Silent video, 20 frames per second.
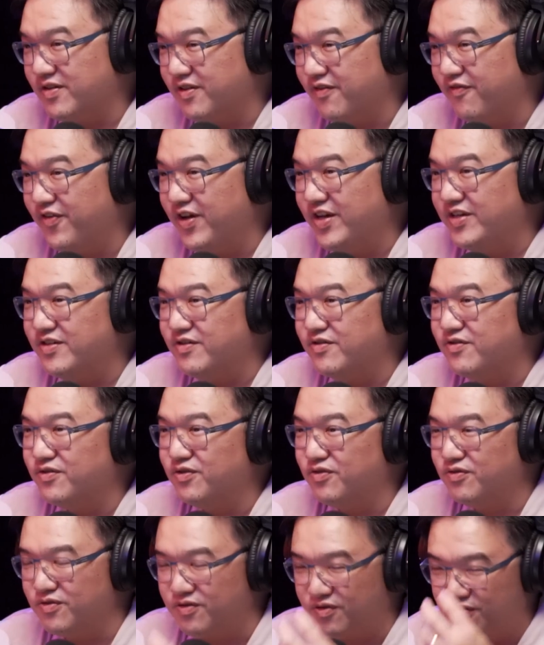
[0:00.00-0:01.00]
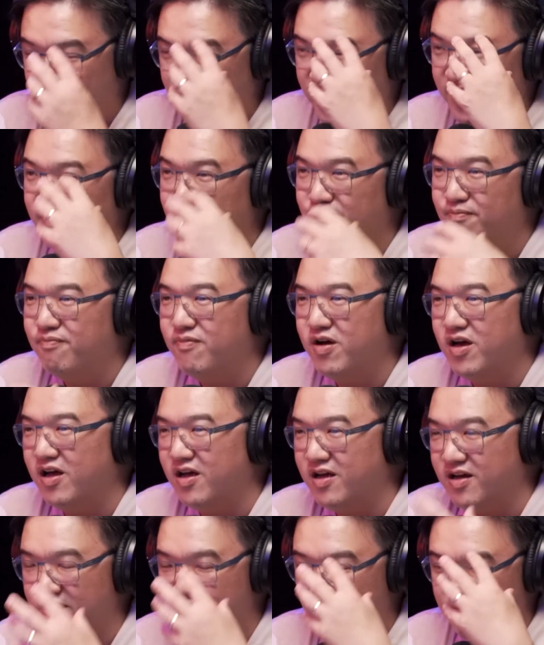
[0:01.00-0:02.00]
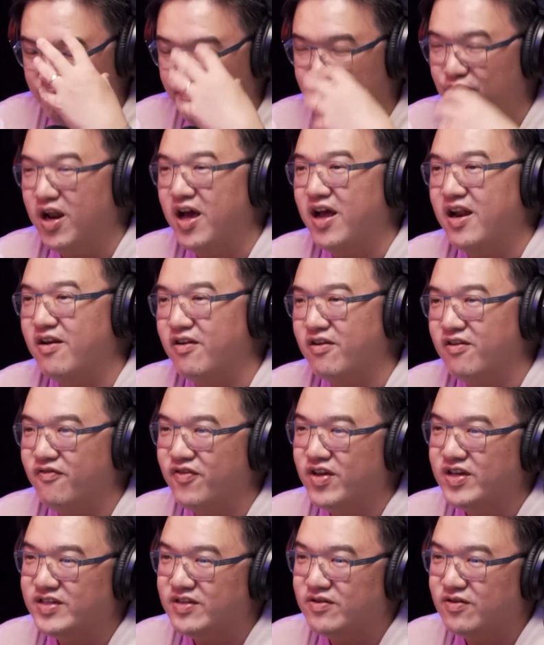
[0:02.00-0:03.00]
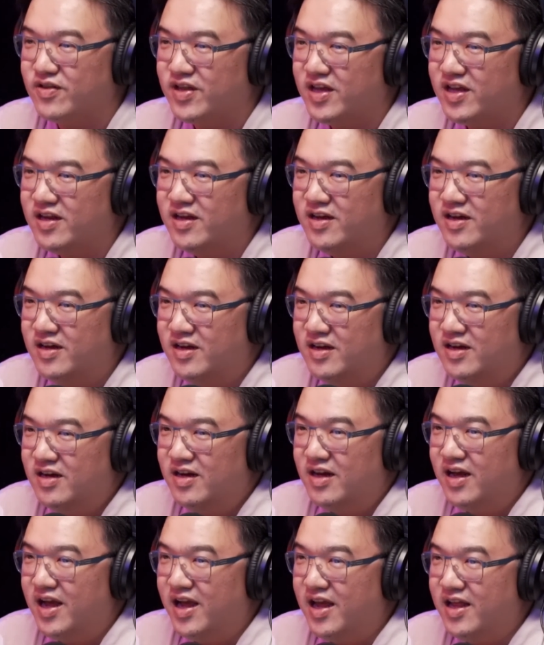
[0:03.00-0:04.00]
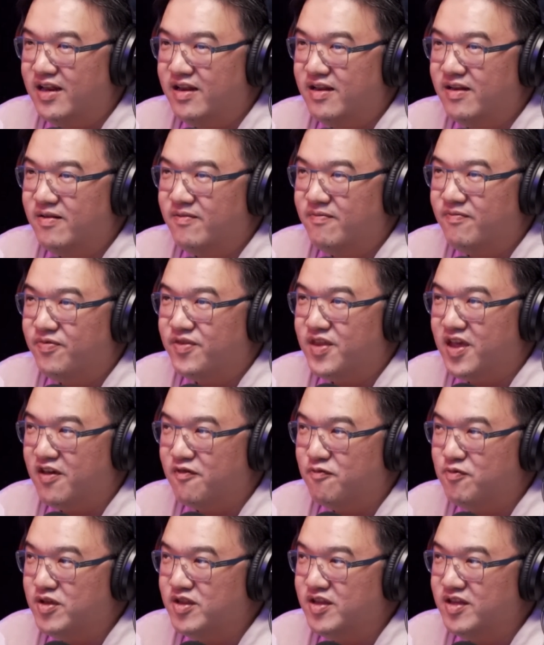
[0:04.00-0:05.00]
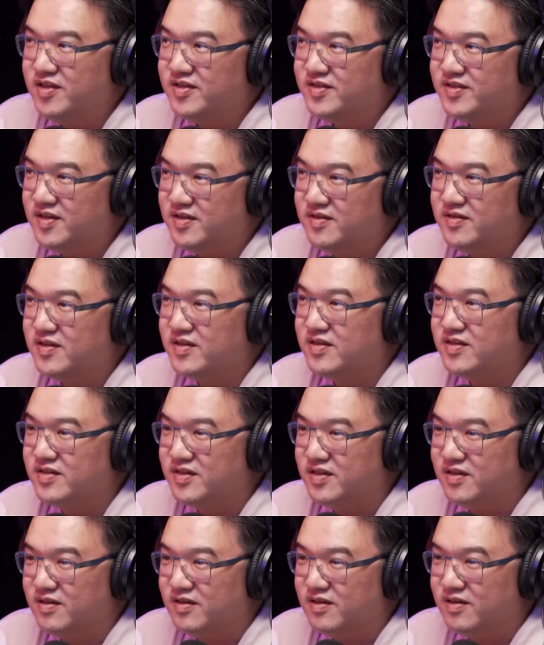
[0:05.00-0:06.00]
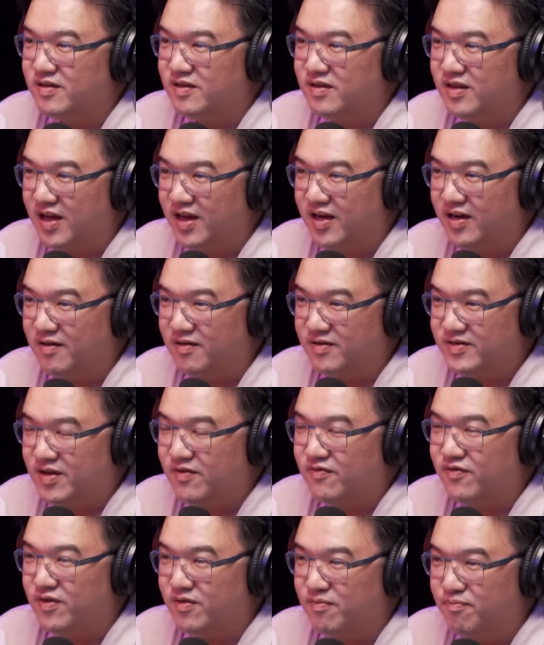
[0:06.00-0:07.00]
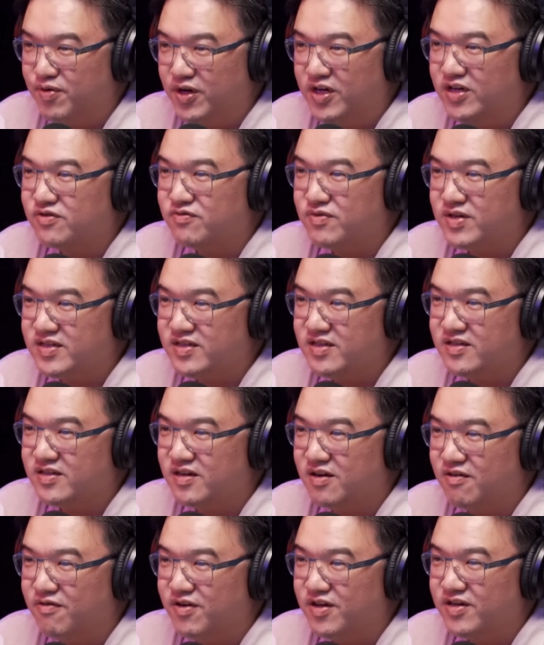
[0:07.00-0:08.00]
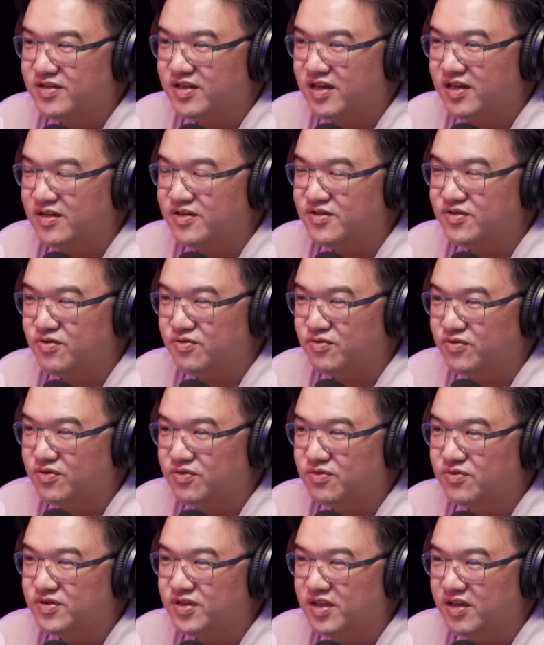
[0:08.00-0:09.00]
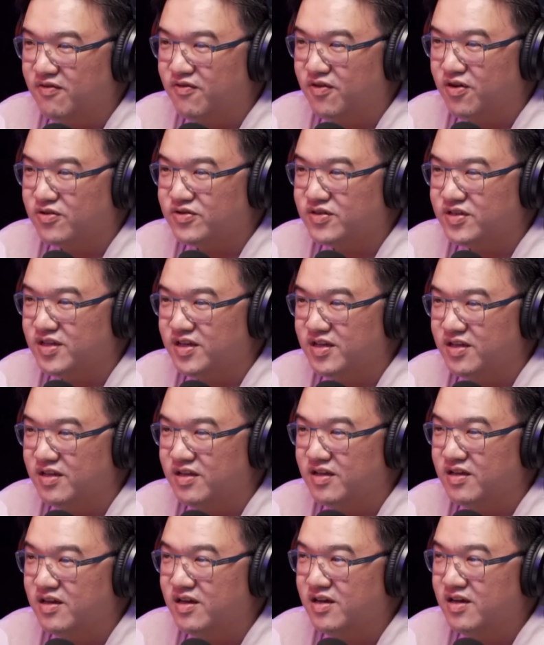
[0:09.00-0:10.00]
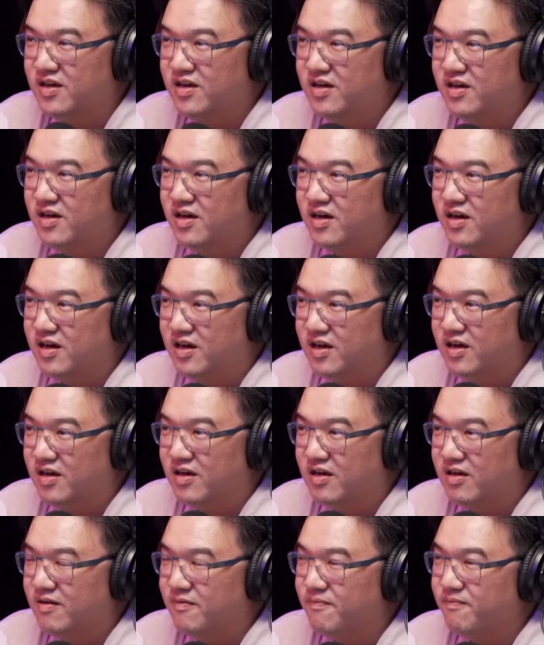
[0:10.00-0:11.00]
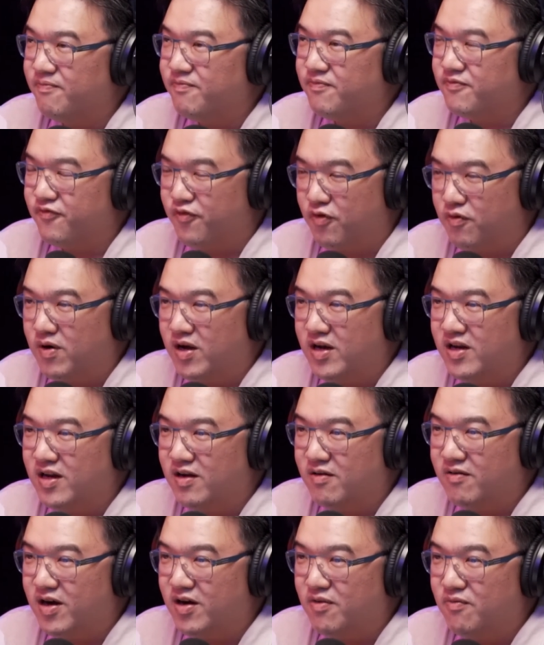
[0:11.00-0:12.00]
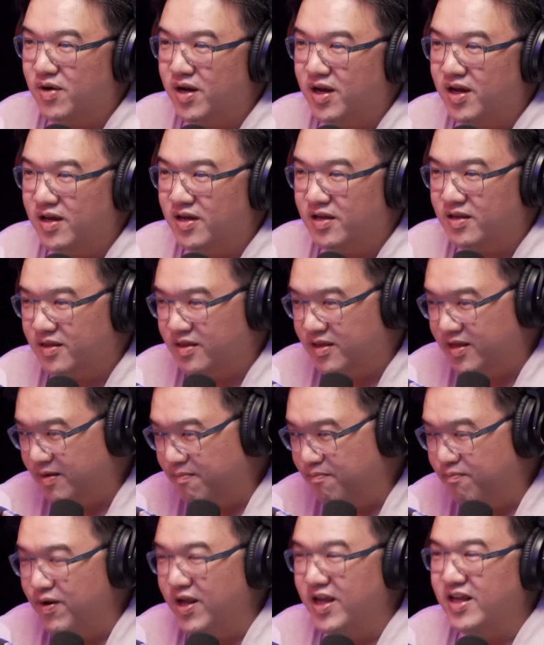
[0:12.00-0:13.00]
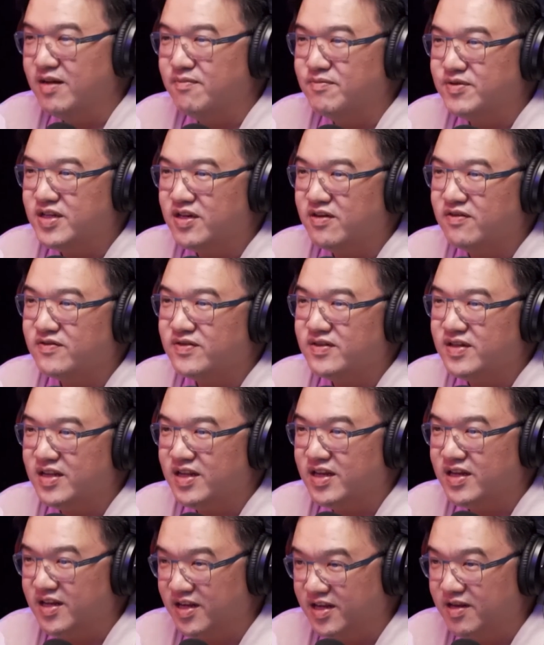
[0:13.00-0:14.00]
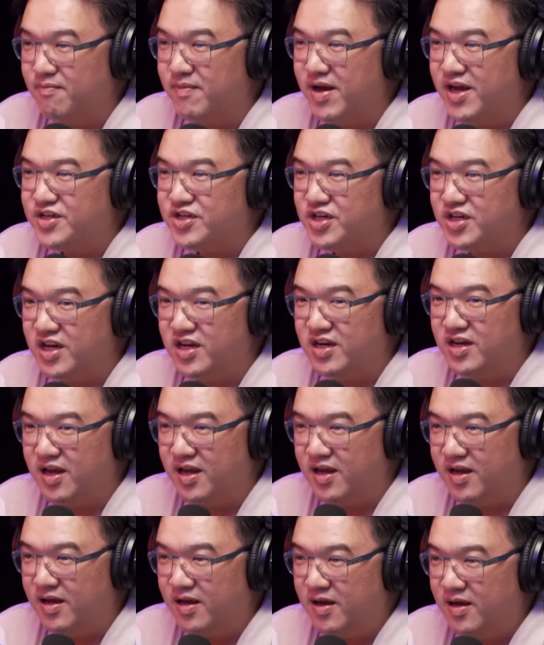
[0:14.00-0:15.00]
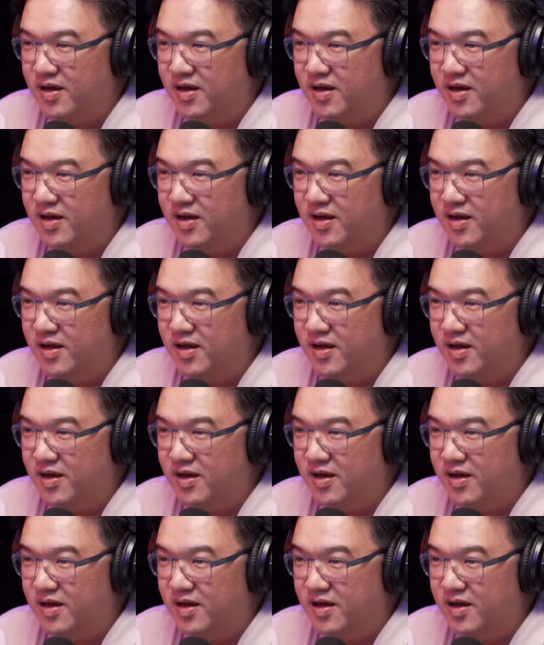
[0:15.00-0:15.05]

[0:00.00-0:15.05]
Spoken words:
on the face, to create blood on the face and all that. And there have been instances in like some of the biggest wrestlers' careers, like Stone Cold Steve Austin, for one, right, where they blade themselves and then in a match, and then they